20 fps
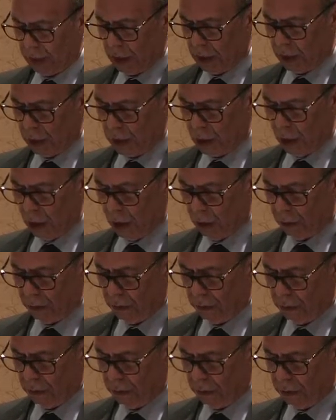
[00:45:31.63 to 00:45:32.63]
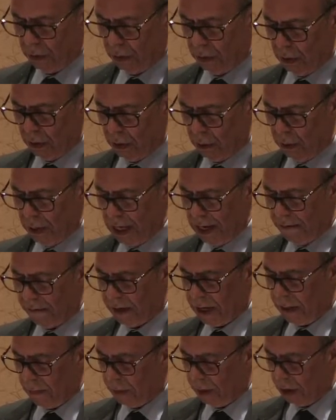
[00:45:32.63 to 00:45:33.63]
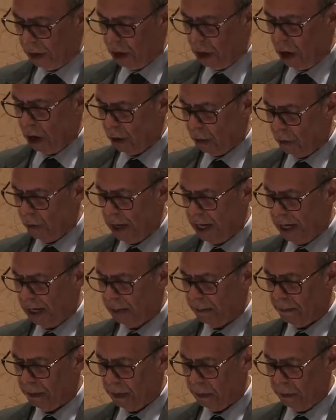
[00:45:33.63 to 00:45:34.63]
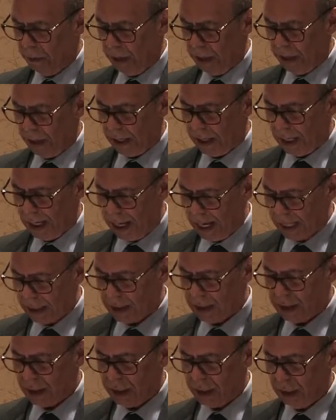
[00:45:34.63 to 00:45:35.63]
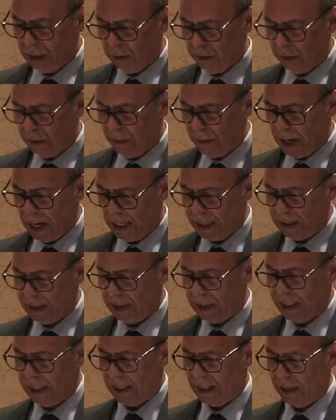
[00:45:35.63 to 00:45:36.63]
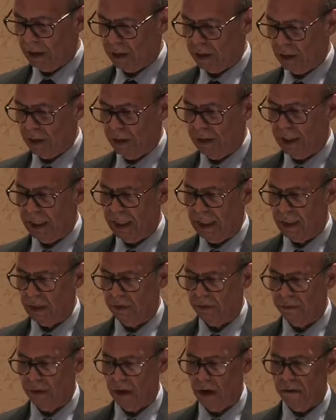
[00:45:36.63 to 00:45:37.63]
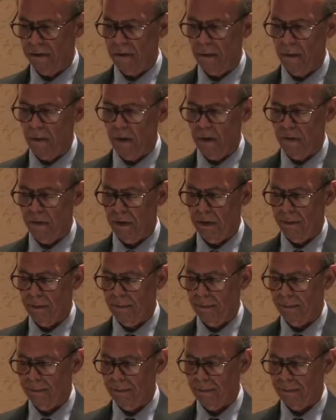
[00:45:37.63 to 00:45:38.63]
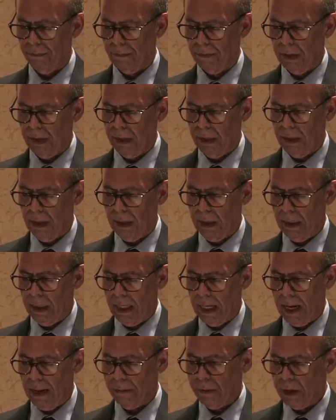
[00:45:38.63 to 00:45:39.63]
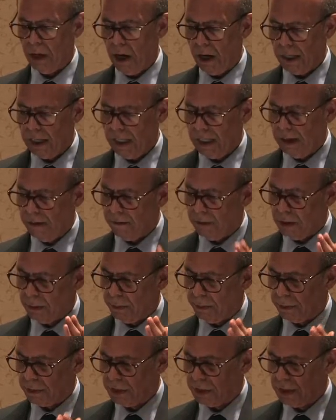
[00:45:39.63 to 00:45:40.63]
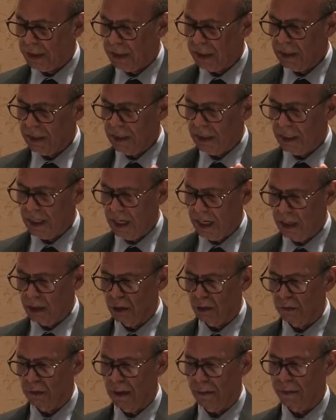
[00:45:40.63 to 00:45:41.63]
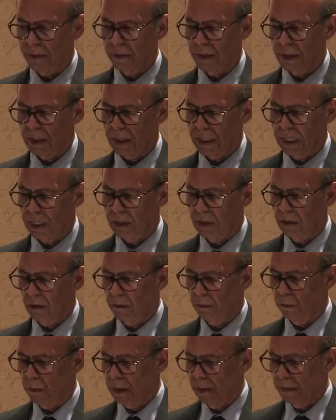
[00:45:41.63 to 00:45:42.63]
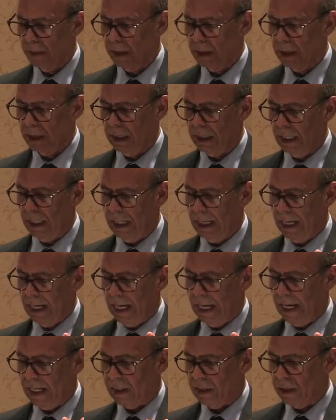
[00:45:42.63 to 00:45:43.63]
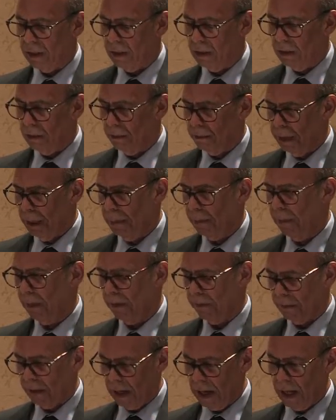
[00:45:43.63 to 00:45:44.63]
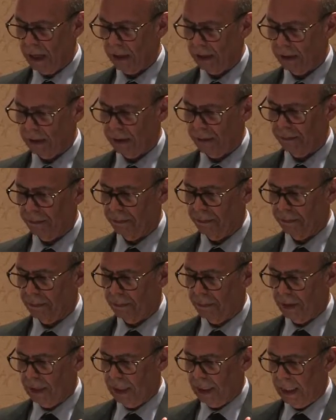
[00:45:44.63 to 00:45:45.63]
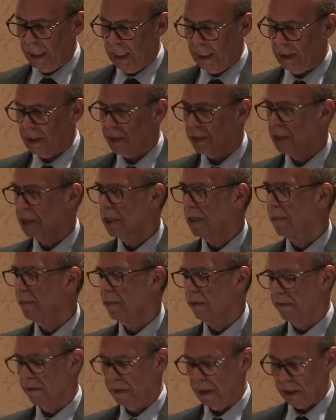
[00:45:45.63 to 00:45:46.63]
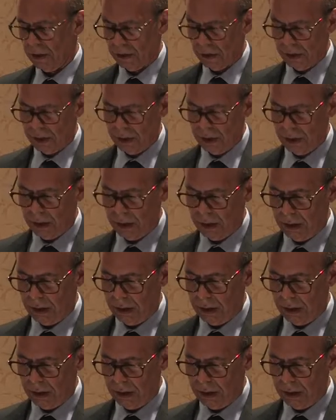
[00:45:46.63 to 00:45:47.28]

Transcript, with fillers: So, we have come a long way, but we are constantly reminded that our journey is far from over. I'm talking of the persistent underrepresentation of women and people of color in the STEM professions.